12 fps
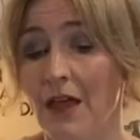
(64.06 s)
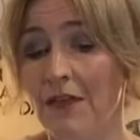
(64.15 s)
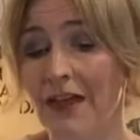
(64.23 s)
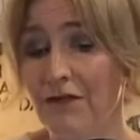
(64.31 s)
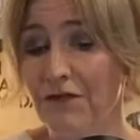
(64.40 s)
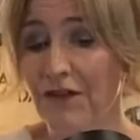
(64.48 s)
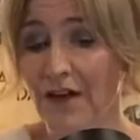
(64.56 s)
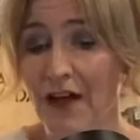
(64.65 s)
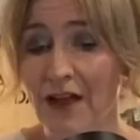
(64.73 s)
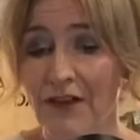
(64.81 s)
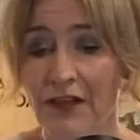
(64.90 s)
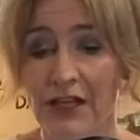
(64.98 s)
Their
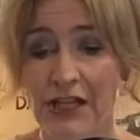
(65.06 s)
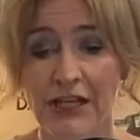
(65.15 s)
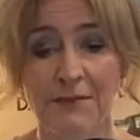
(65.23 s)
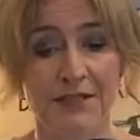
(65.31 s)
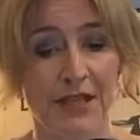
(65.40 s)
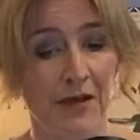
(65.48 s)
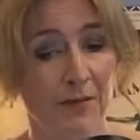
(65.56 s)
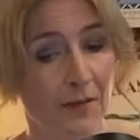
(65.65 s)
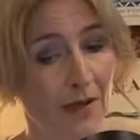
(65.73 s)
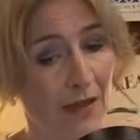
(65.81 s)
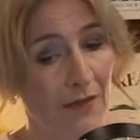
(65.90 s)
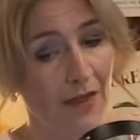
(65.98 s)
father keeps their
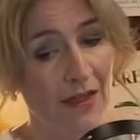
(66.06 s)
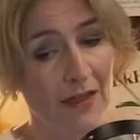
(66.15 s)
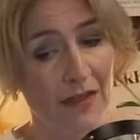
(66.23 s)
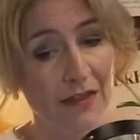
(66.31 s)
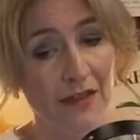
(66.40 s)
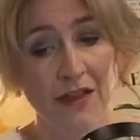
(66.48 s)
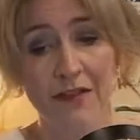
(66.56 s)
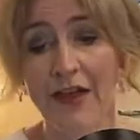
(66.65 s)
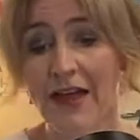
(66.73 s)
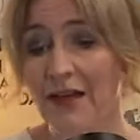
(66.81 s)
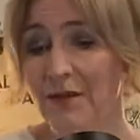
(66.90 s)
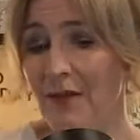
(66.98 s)
mother
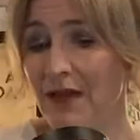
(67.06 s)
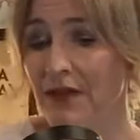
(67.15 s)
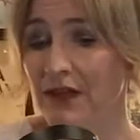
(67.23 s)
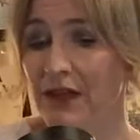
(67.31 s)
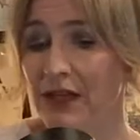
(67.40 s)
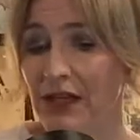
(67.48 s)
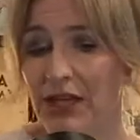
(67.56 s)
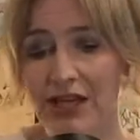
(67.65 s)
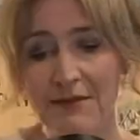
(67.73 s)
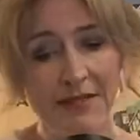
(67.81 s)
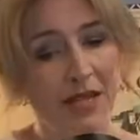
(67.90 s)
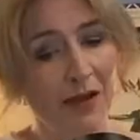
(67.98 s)

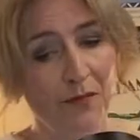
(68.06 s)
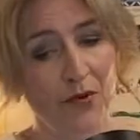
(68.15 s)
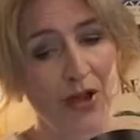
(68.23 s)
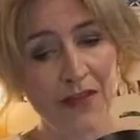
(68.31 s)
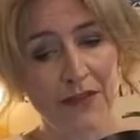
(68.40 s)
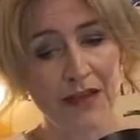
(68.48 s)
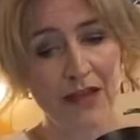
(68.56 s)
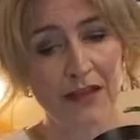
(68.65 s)
keeps their brother.